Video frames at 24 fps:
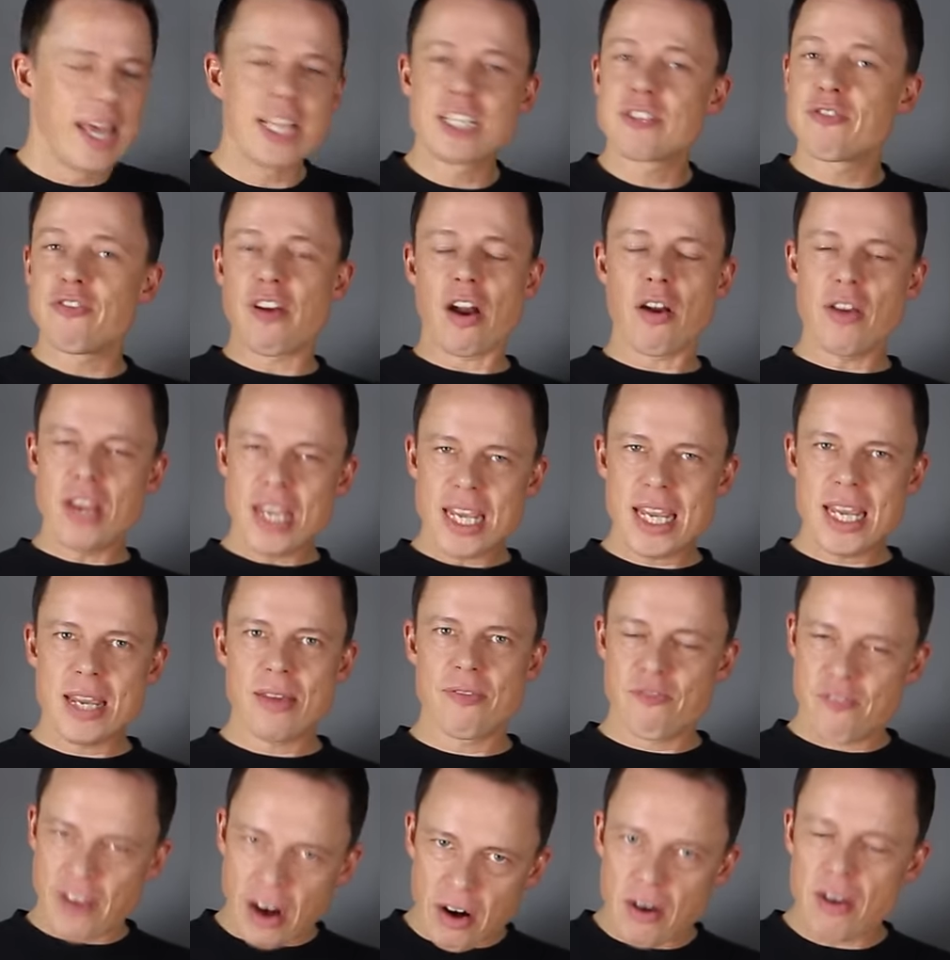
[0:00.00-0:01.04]
It's very,
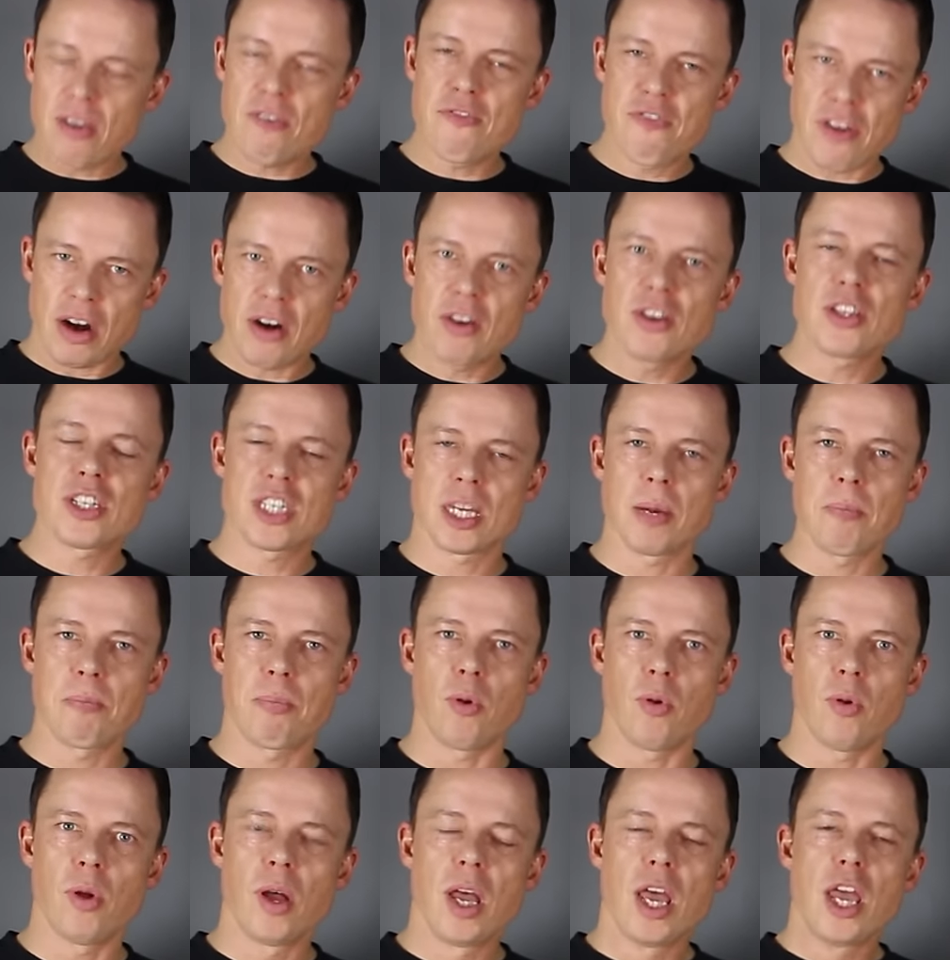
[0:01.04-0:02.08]
very, very
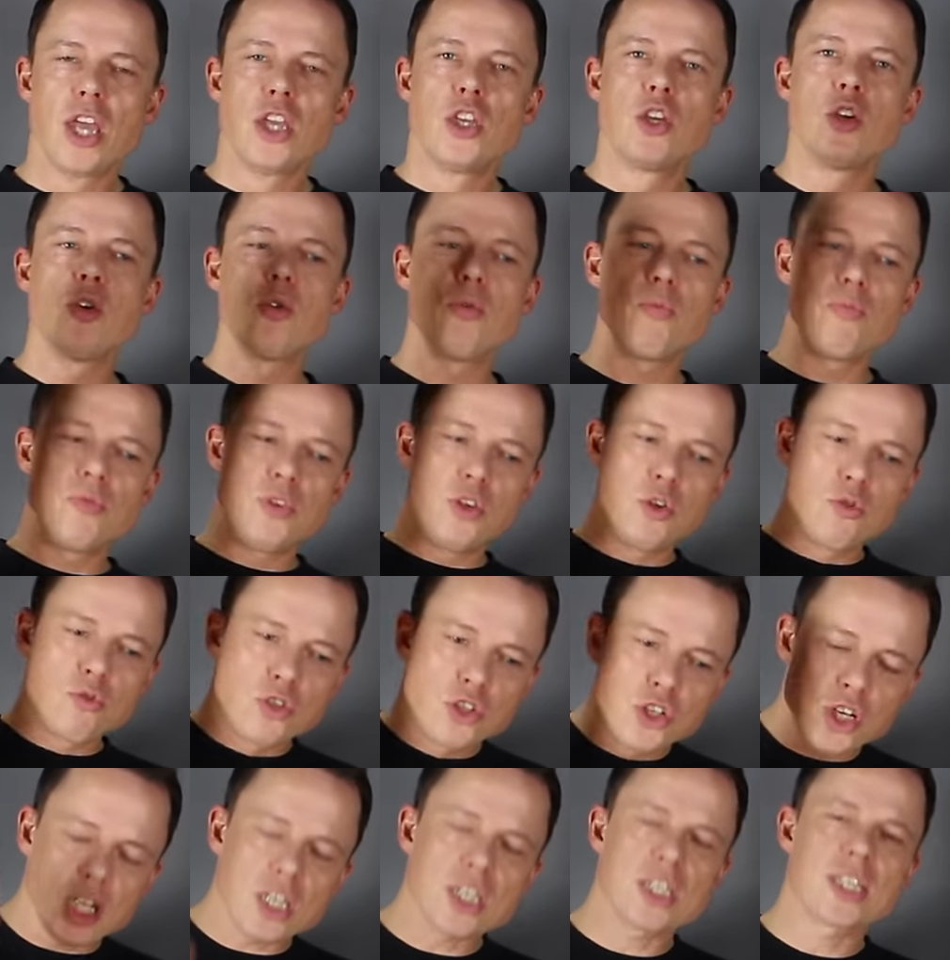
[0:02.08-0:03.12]
simple. You
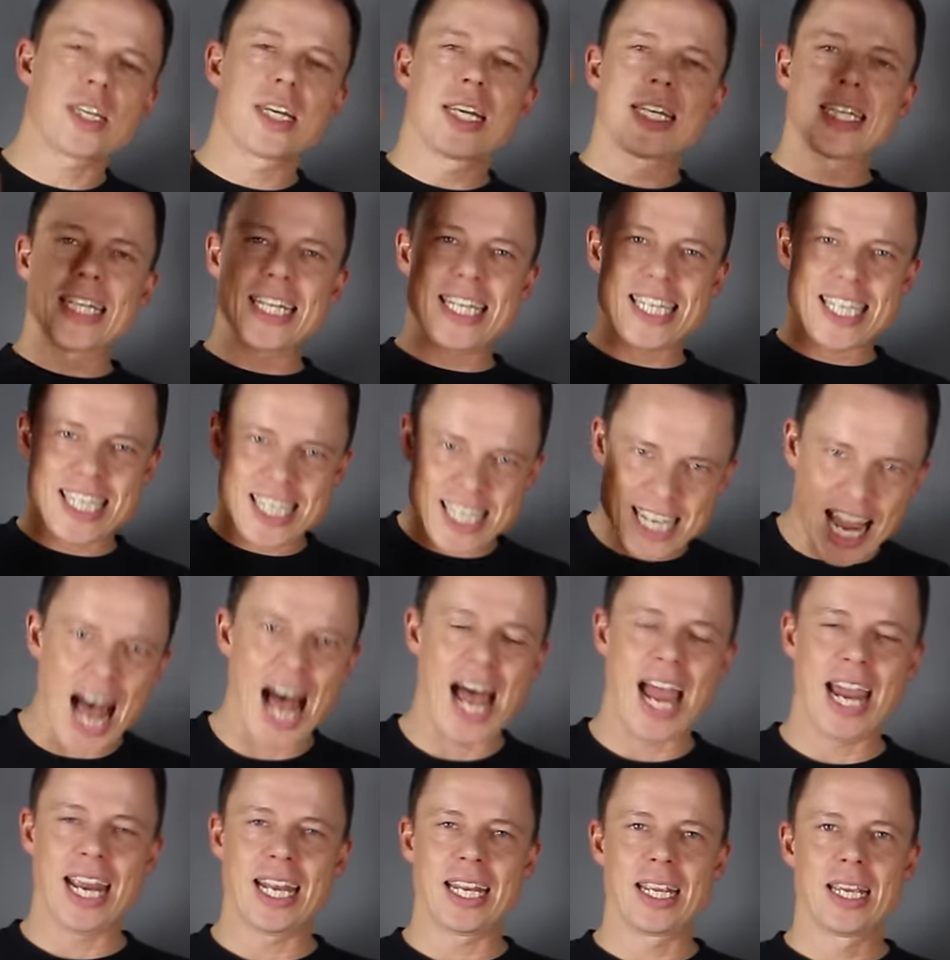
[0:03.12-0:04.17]
just
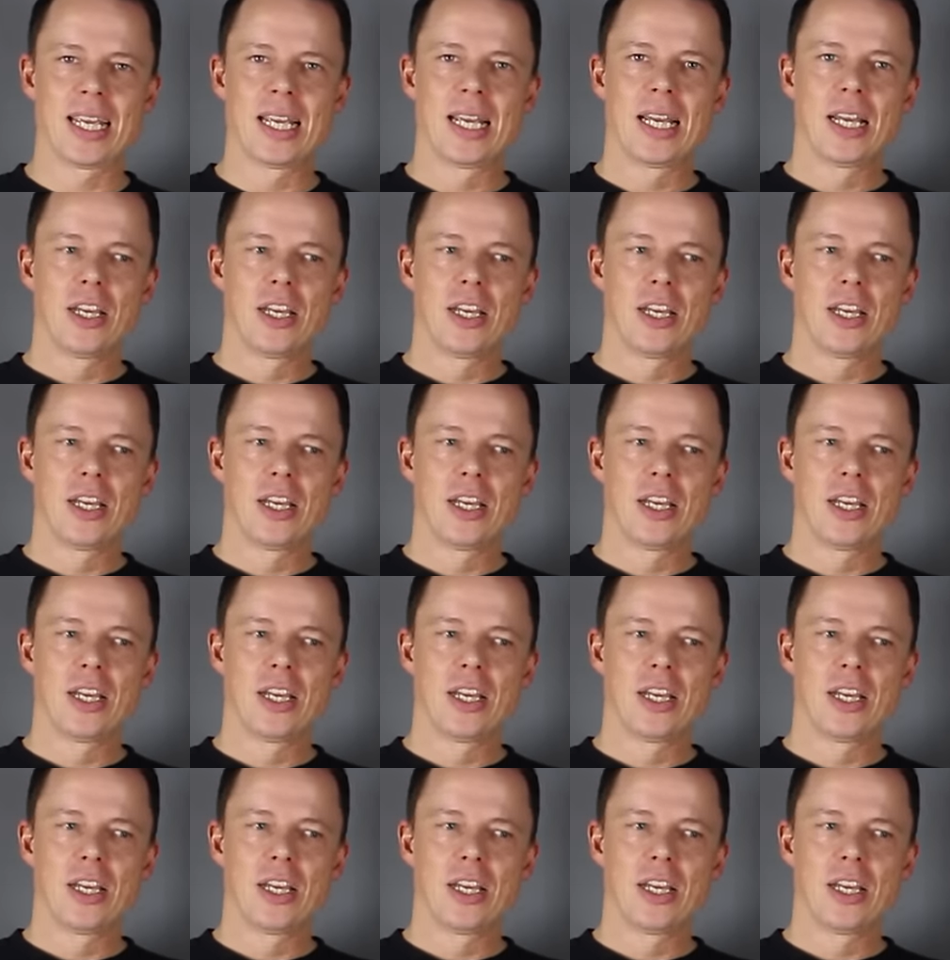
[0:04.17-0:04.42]
decide.